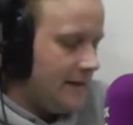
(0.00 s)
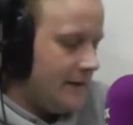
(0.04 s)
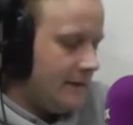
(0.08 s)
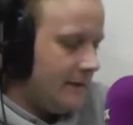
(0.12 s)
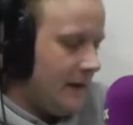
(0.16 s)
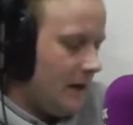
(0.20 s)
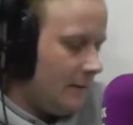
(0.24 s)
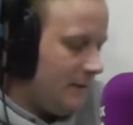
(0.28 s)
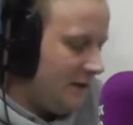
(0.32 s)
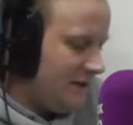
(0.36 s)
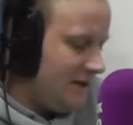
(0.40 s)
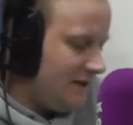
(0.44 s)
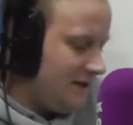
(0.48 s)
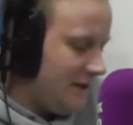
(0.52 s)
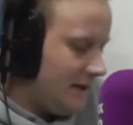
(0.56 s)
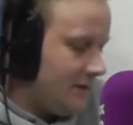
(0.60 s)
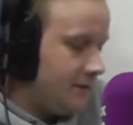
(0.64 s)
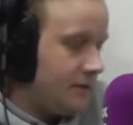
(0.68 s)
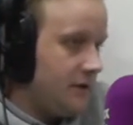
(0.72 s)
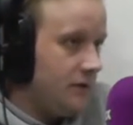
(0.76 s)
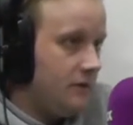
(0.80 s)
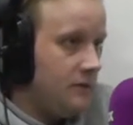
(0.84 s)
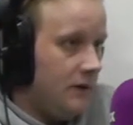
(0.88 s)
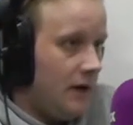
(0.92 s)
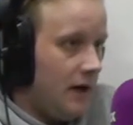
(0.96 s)
That being said,
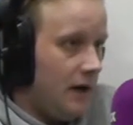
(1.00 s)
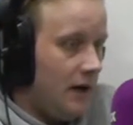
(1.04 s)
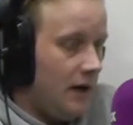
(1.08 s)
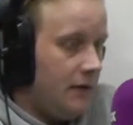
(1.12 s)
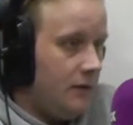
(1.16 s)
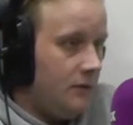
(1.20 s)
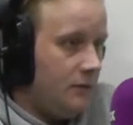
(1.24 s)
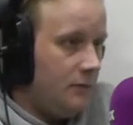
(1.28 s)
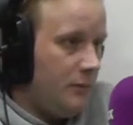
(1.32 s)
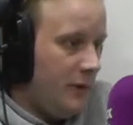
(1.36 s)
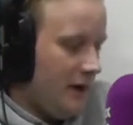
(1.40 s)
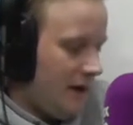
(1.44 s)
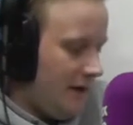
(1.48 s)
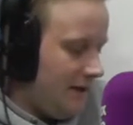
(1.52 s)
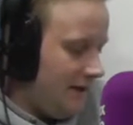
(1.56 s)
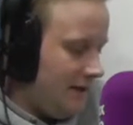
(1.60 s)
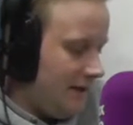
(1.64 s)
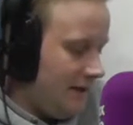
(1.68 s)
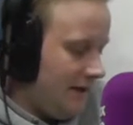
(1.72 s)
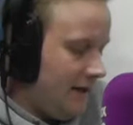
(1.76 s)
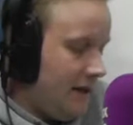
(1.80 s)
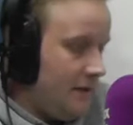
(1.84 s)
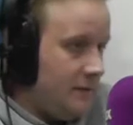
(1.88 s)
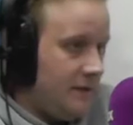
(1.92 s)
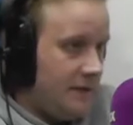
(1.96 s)
though, I umpired
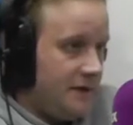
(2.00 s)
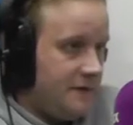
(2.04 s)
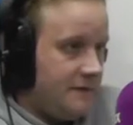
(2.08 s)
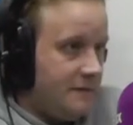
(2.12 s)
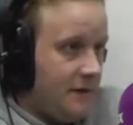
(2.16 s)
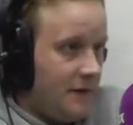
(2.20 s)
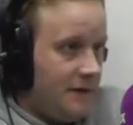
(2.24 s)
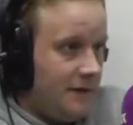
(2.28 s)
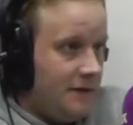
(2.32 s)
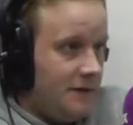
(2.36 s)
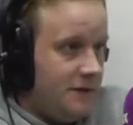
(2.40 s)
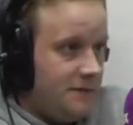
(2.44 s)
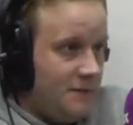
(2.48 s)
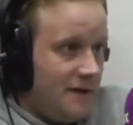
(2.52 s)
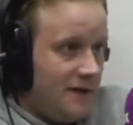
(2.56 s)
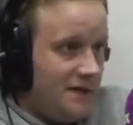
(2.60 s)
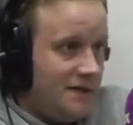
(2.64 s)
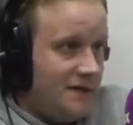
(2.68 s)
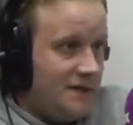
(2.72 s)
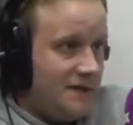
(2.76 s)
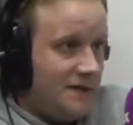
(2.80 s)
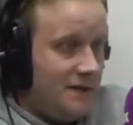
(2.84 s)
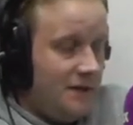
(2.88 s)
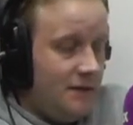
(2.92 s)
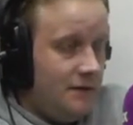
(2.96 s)
their game against Vikings Men
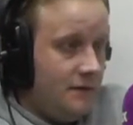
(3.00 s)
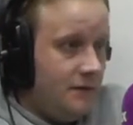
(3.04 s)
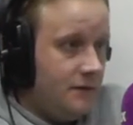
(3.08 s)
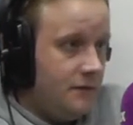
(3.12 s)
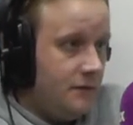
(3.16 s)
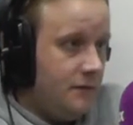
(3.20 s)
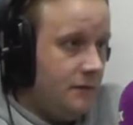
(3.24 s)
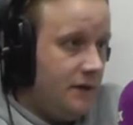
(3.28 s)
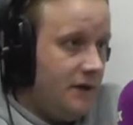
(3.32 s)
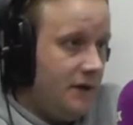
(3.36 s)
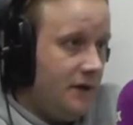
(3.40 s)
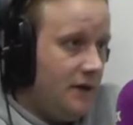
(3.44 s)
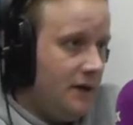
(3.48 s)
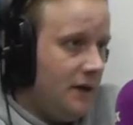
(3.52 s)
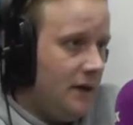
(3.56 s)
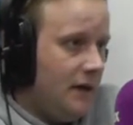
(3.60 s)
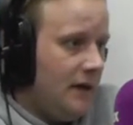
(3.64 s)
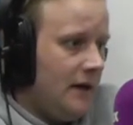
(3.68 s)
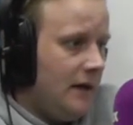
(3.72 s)
C the other week,